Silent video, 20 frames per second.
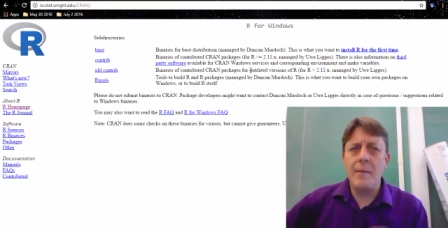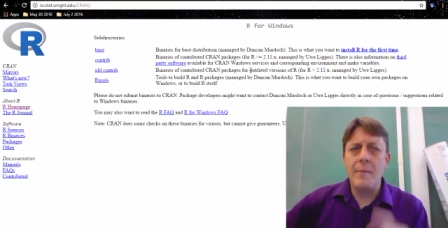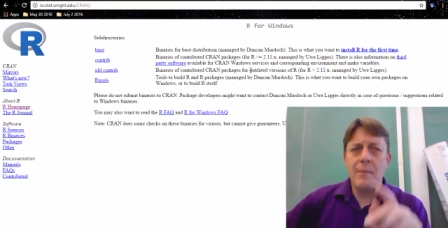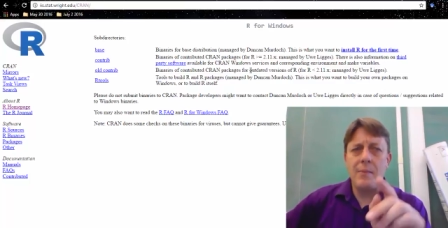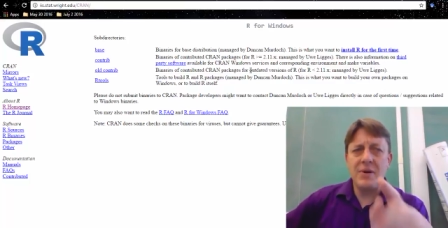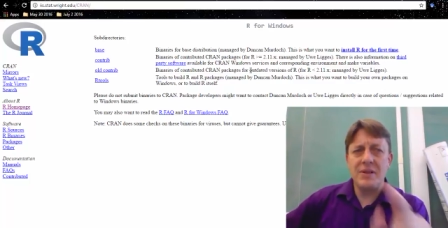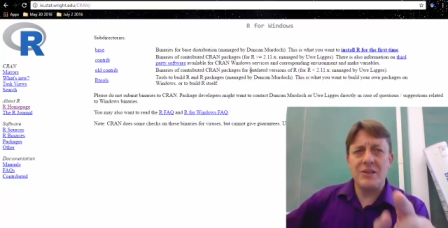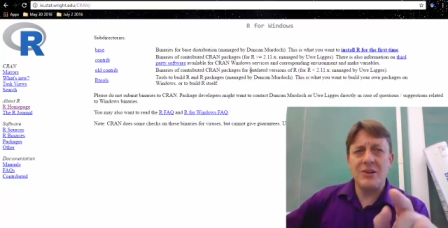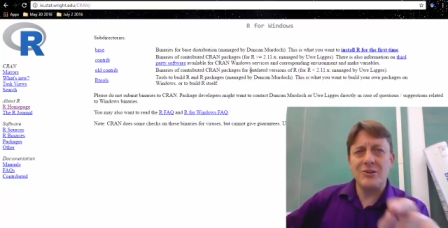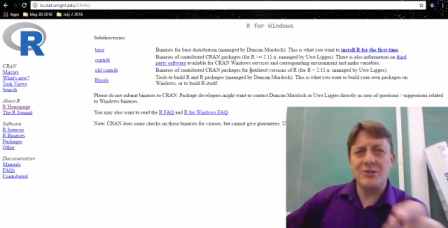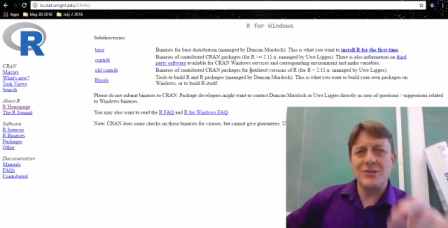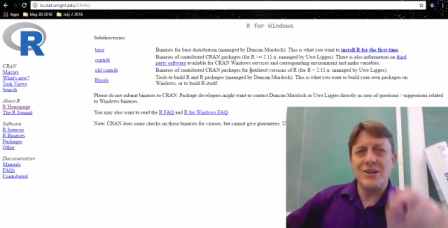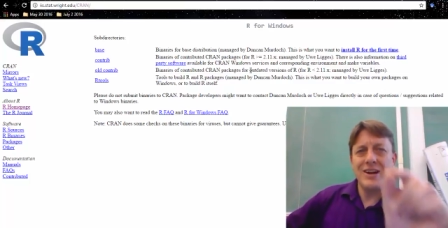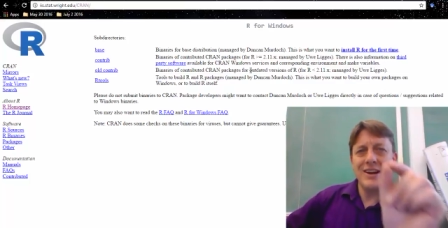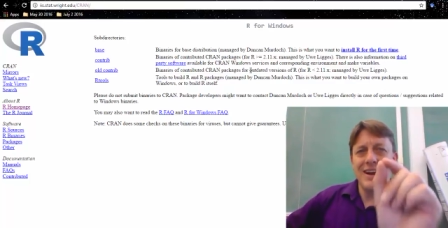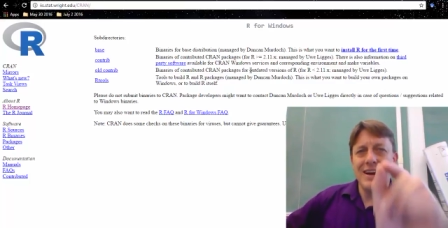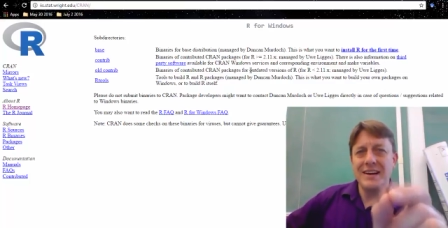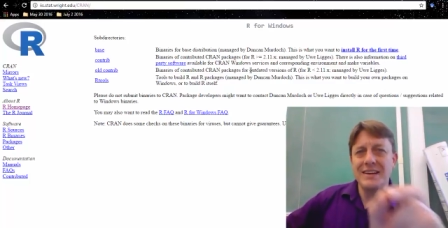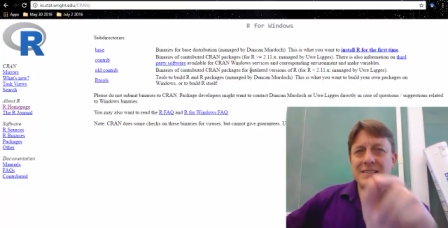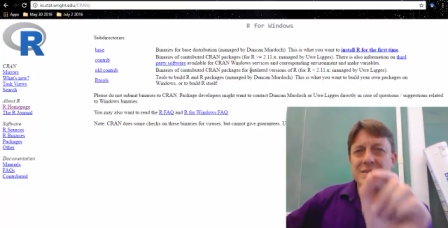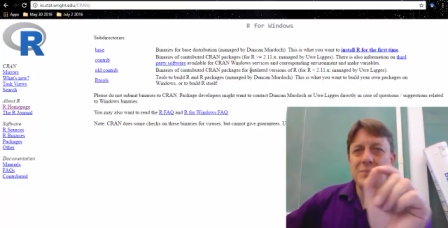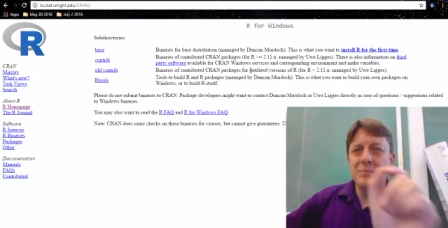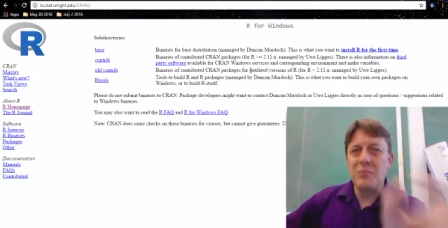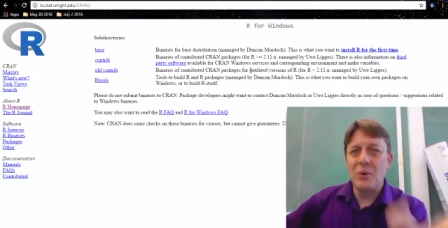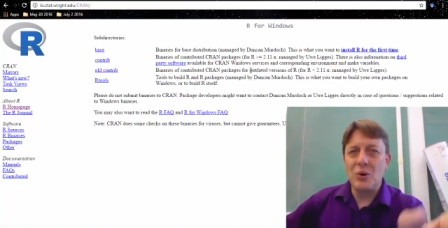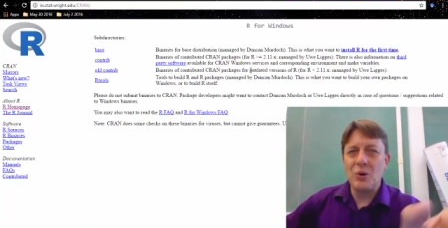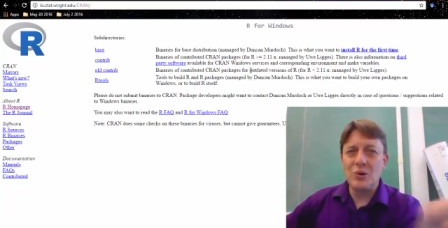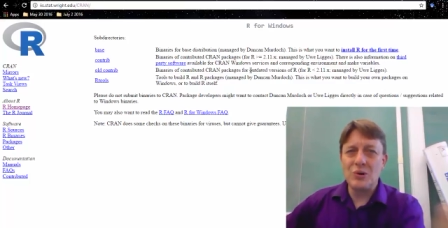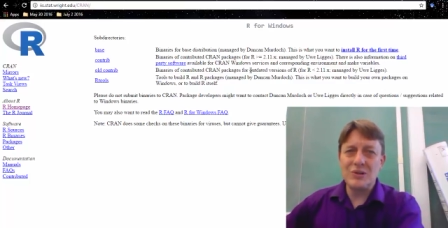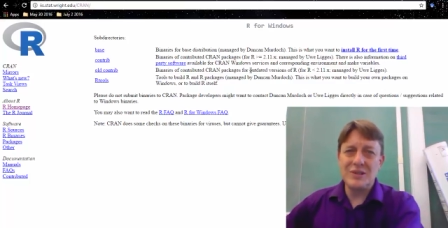But there's a nice
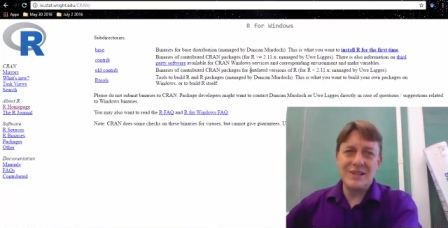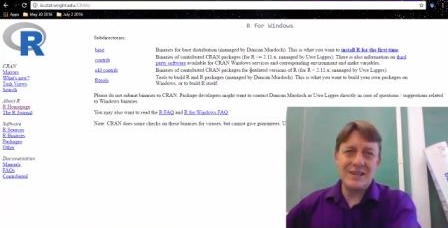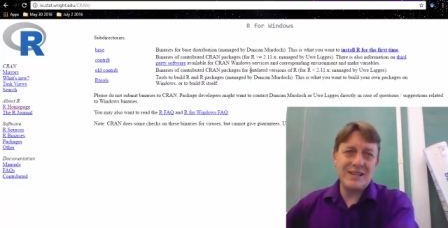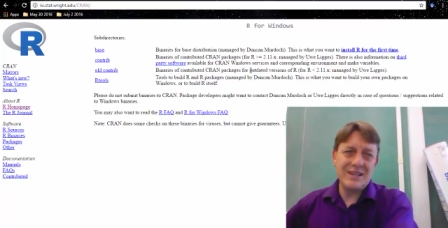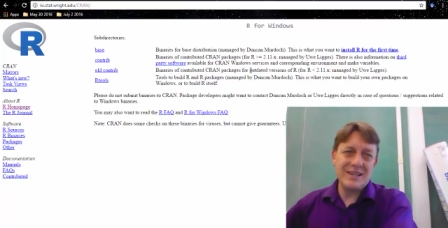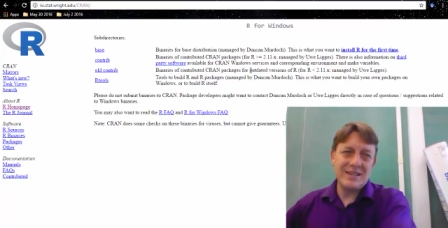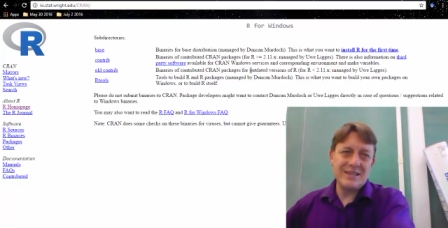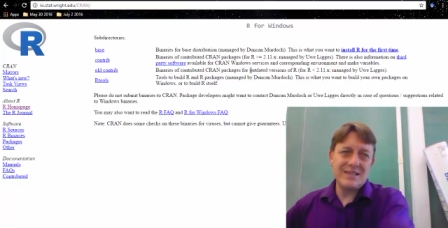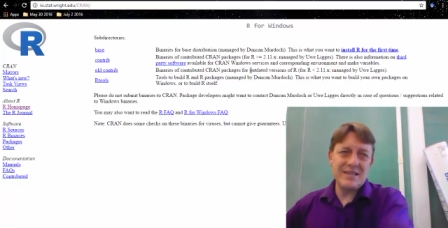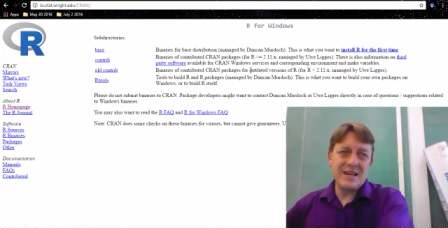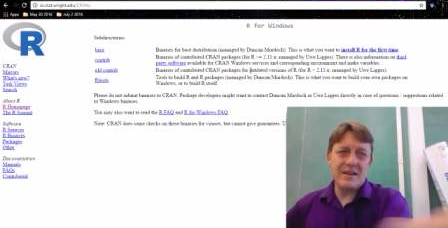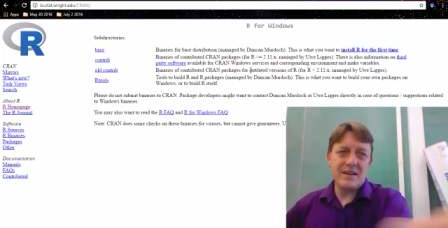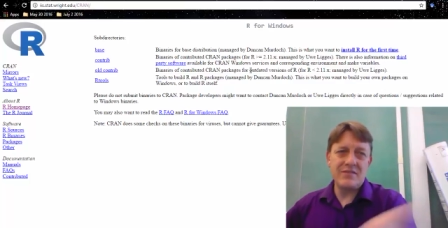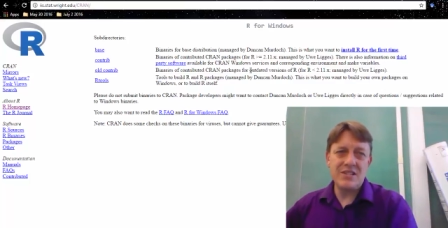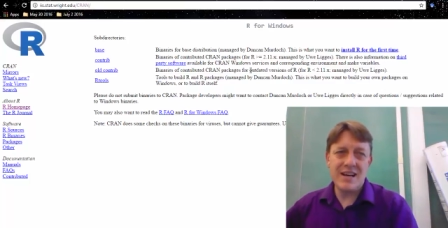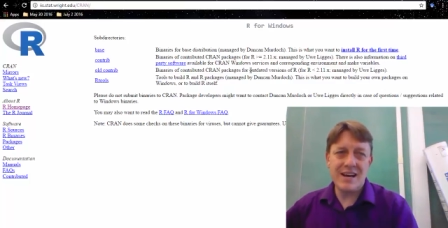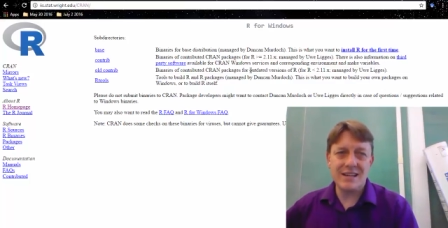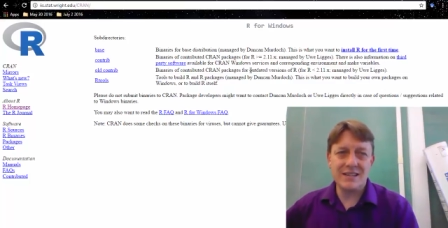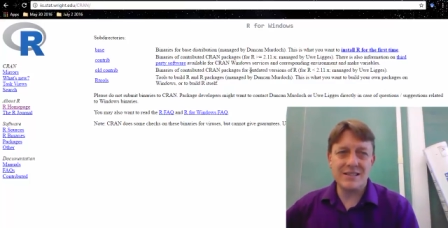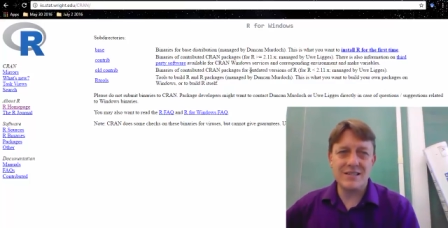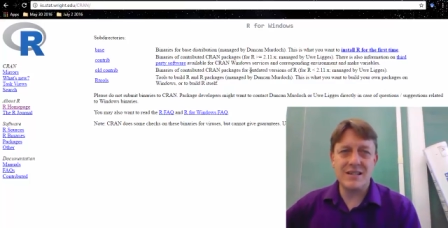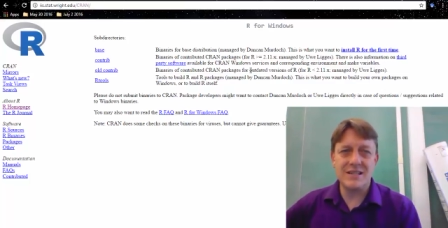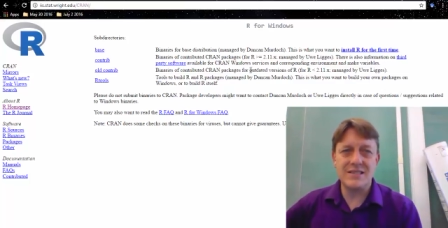bolded set of text.